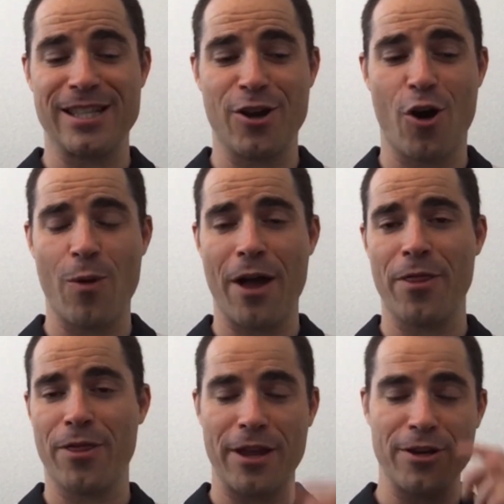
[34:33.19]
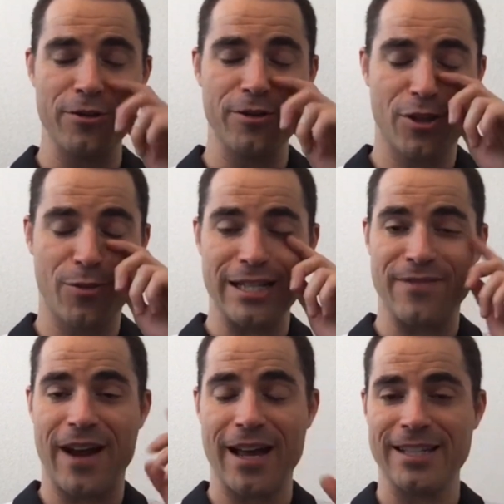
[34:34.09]
they go around and use threats of
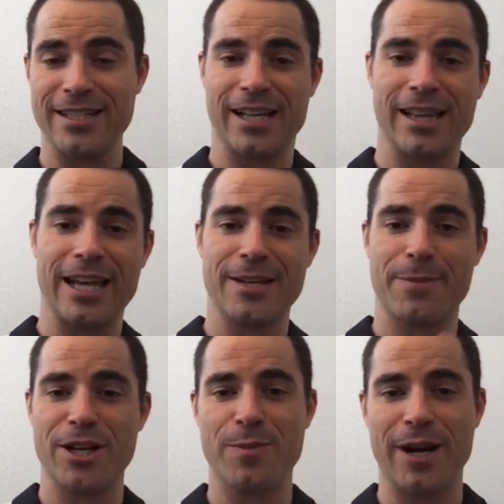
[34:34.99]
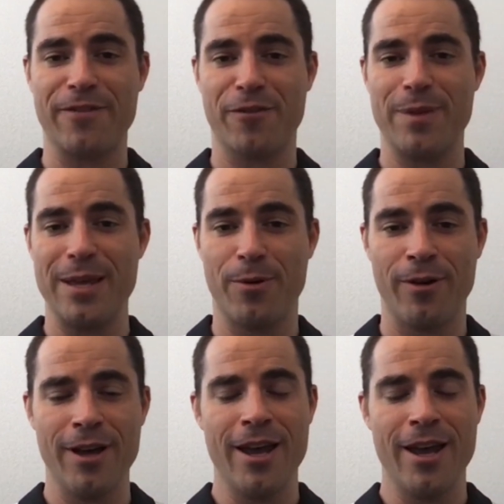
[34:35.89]
violence to collect a bunch of money from people,